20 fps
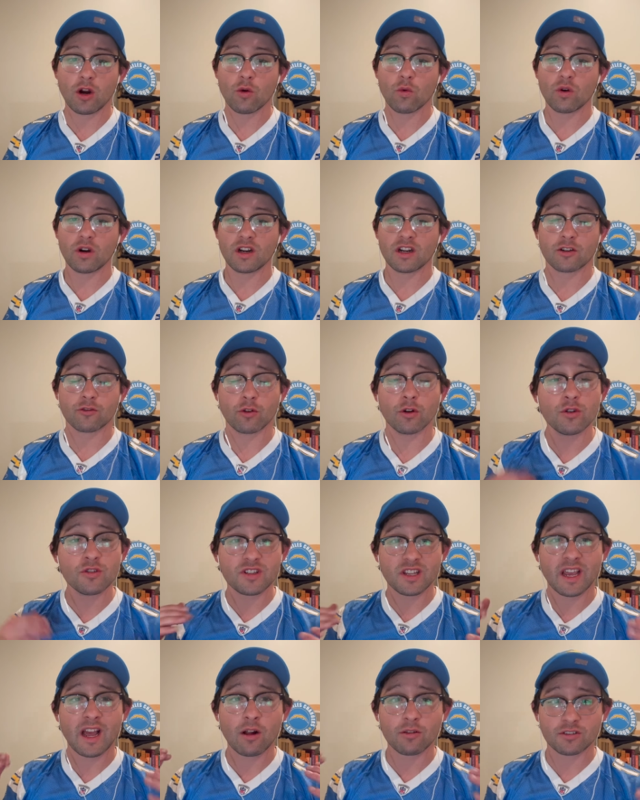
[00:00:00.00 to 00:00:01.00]
We're in
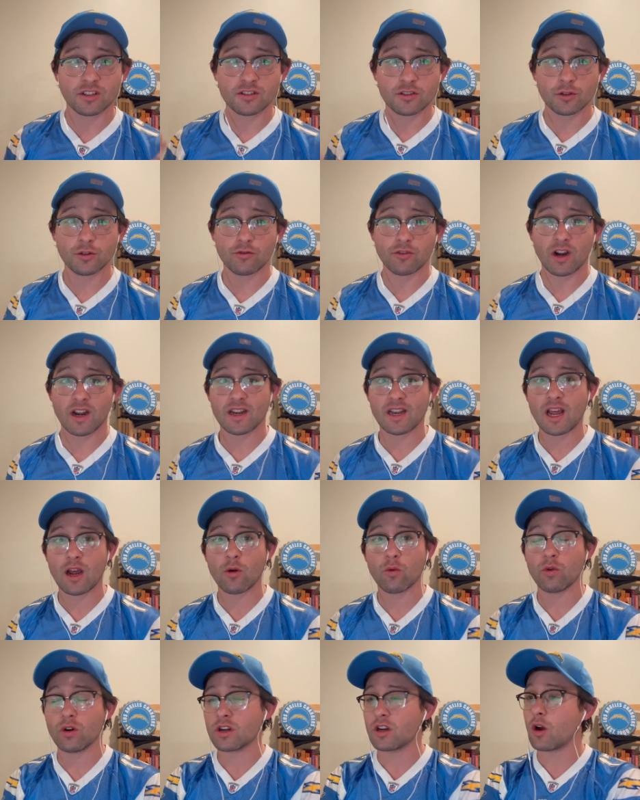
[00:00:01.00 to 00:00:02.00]
cruising altitude right now.
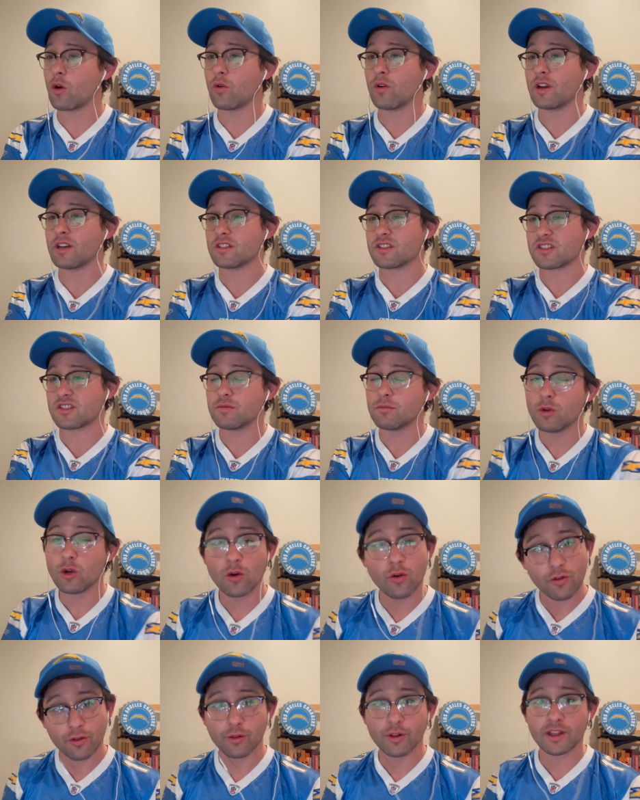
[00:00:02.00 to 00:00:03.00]
We're going
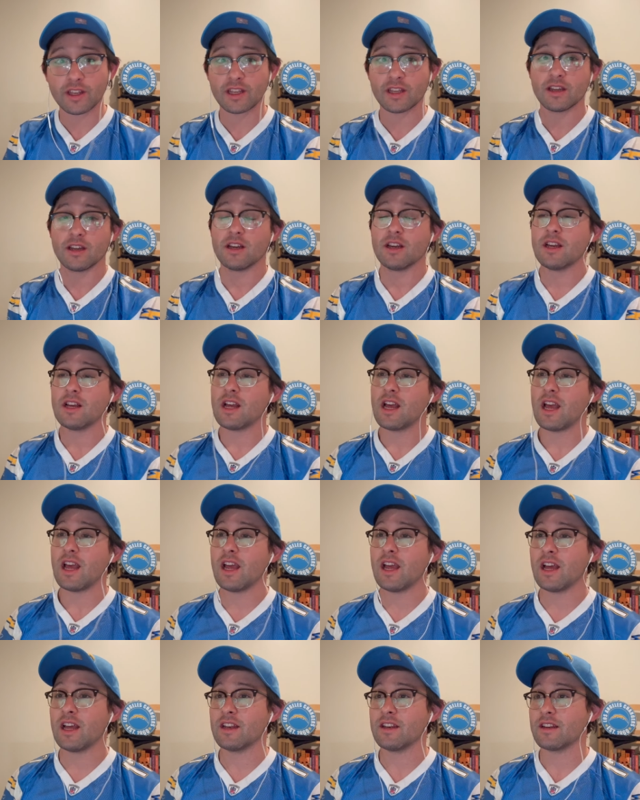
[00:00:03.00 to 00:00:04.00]
smoothly,
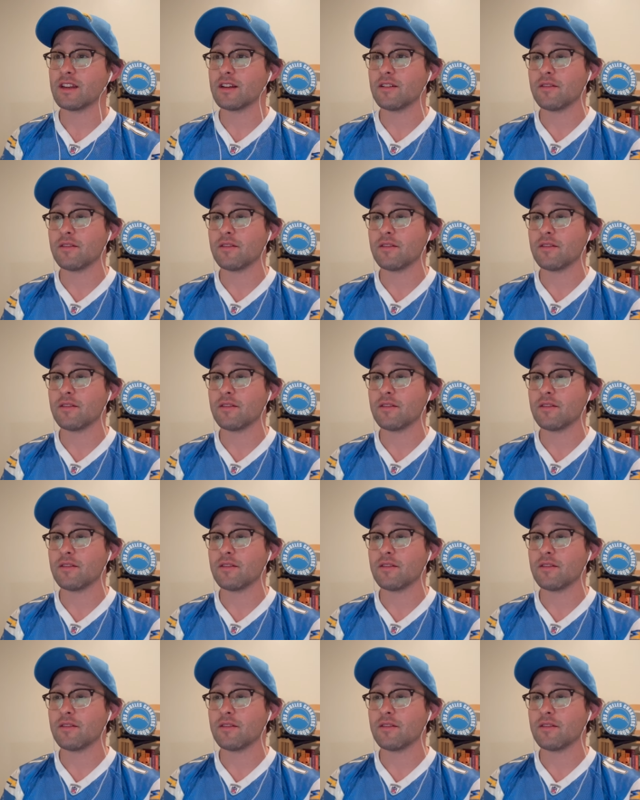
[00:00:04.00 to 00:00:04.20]
and